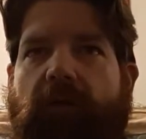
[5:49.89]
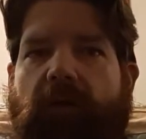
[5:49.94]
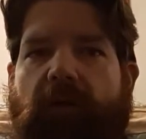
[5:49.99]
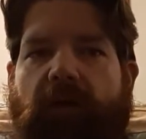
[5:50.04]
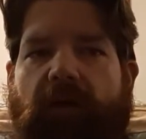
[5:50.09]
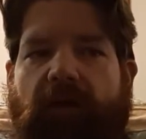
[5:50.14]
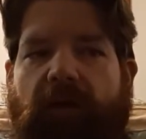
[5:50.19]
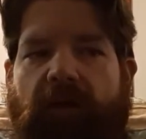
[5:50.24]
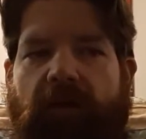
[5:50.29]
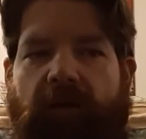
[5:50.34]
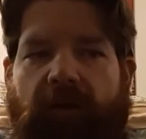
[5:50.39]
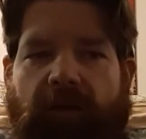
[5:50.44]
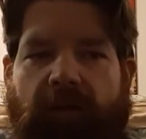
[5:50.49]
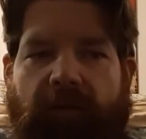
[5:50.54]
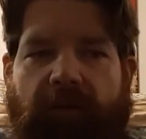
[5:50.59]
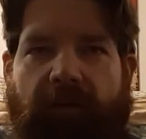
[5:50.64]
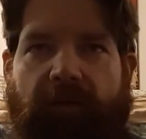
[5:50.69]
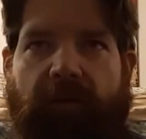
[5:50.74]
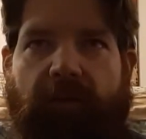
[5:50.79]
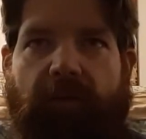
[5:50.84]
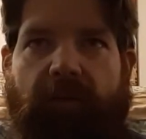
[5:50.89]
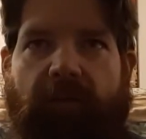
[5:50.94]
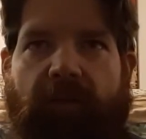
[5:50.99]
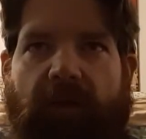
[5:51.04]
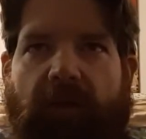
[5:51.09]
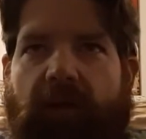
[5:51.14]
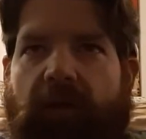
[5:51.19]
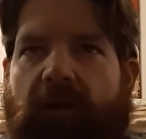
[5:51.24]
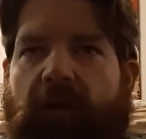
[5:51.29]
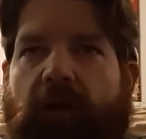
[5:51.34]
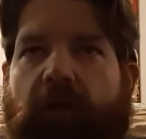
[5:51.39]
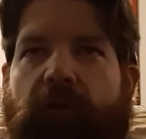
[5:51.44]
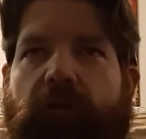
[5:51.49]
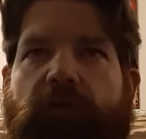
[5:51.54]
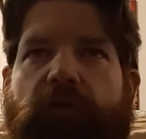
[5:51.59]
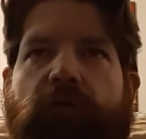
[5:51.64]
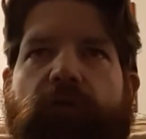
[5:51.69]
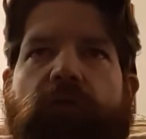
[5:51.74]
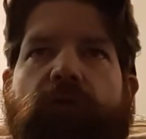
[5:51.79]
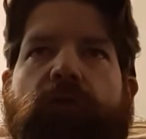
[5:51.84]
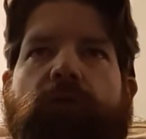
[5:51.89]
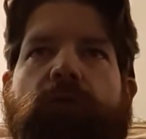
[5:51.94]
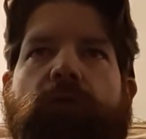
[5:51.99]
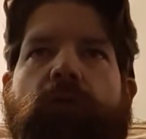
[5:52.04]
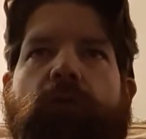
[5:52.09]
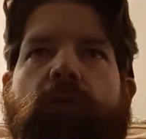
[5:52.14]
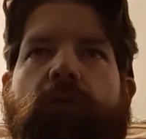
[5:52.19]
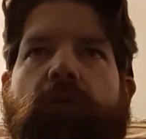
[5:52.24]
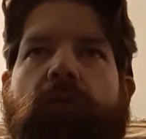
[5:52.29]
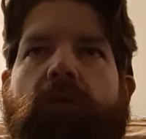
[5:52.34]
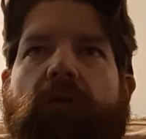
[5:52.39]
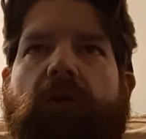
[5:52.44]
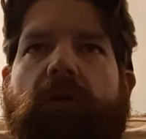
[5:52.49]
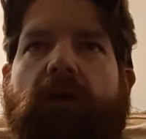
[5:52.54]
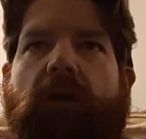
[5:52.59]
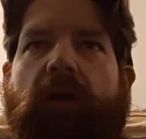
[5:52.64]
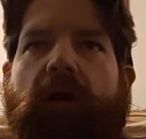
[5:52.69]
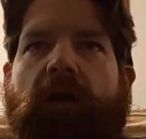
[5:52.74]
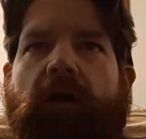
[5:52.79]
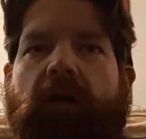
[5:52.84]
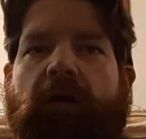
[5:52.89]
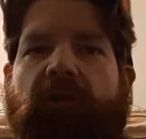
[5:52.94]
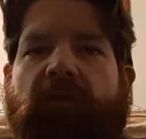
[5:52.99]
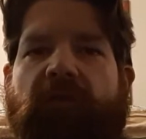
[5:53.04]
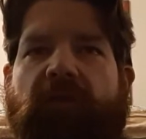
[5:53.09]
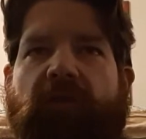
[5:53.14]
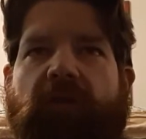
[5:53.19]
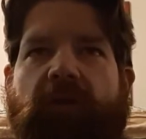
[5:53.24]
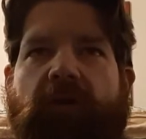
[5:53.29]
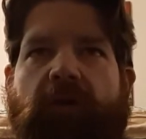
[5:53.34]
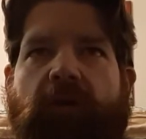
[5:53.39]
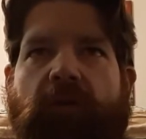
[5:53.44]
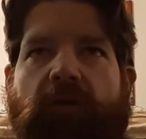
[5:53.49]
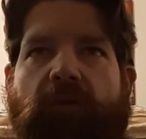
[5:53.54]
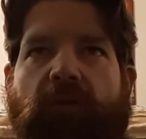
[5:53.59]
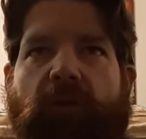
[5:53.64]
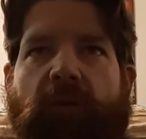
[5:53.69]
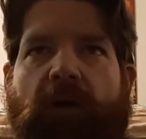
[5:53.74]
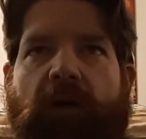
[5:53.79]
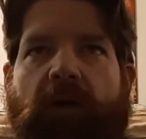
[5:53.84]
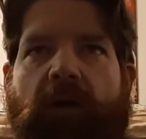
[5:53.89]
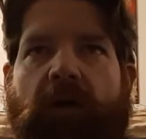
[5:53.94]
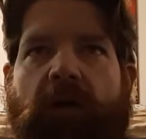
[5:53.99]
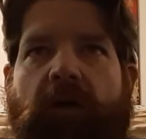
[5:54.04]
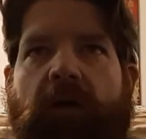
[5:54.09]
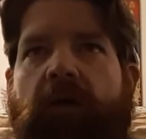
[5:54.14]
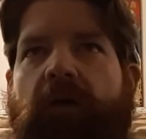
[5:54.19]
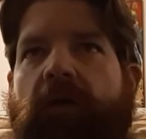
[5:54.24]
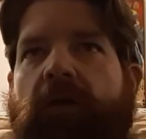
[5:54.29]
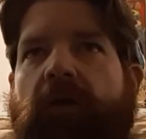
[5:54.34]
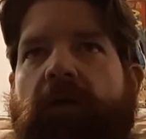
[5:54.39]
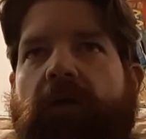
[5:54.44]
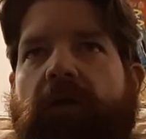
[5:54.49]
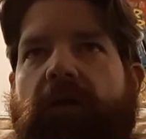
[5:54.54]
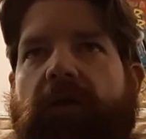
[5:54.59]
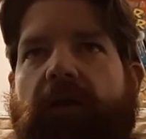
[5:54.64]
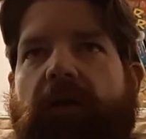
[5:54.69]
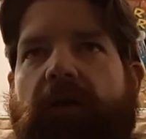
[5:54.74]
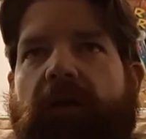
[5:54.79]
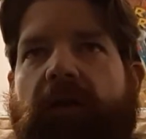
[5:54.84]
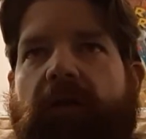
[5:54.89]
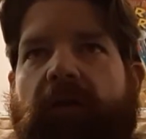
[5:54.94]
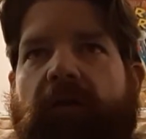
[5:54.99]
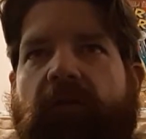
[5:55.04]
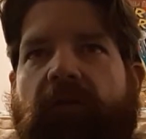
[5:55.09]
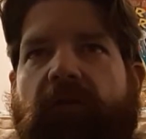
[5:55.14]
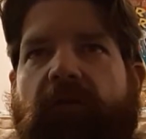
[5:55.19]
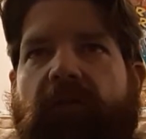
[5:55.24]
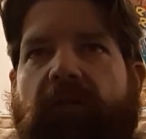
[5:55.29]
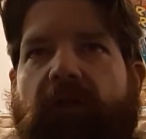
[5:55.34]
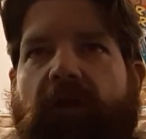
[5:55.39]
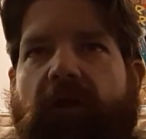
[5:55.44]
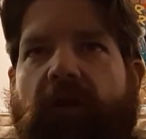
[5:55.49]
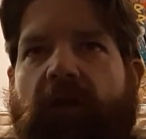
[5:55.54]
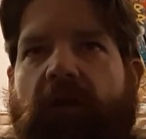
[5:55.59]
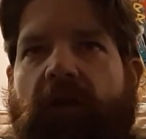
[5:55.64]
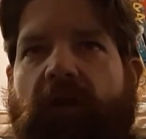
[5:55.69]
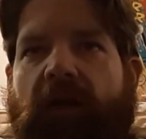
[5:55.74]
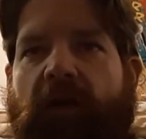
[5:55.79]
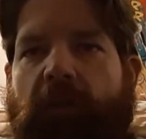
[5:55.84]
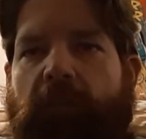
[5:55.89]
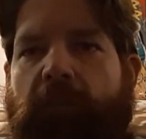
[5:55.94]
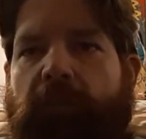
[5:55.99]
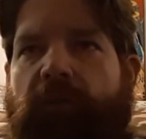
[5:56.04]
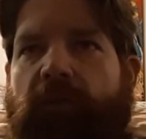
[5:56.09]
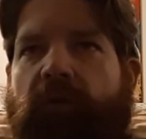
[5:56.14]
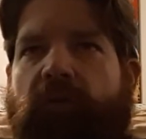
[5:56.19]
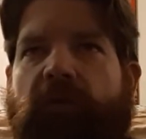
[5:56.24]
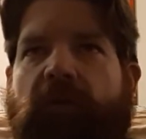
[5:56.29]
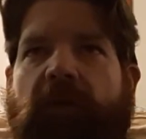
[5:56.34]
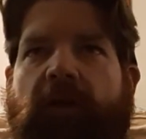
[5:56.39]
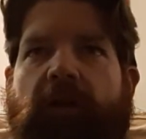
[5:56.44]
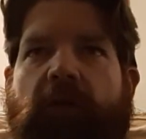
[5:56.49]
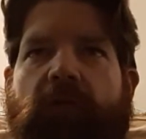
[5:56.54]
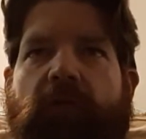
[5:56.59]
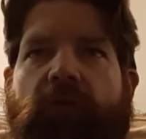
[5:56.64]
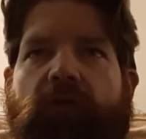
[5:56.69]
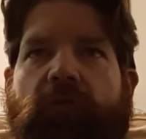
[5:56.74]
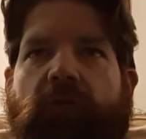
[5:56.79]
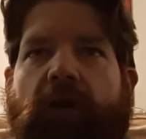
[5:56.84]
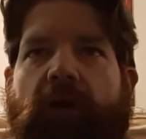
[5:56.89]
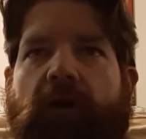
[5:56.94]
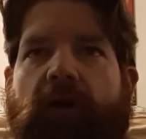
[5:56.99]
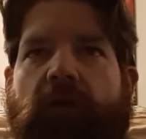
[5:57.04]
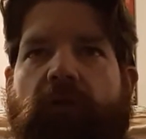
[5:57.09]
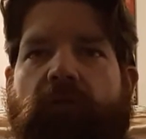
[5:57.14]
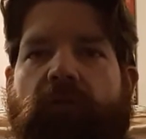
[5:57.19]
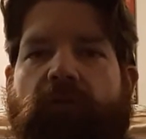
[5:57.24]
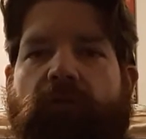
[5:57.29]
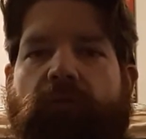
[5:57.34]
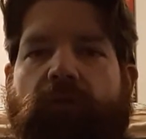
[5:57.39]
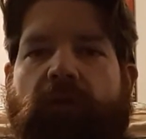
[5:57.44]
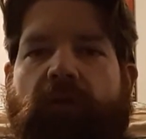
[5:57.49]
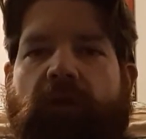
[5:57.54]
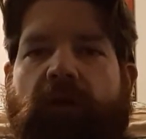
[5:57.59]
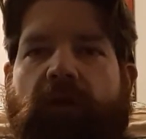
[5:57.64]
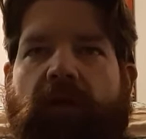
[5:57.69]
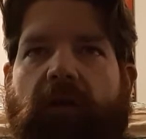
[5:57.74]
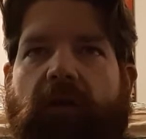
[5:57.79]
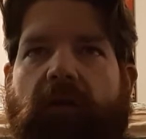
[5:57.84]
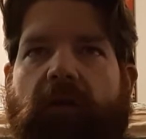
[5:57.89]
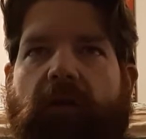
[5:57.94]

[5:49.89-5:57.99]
Uh, then cut to a scene where it's Albert Brooks and he's trying to get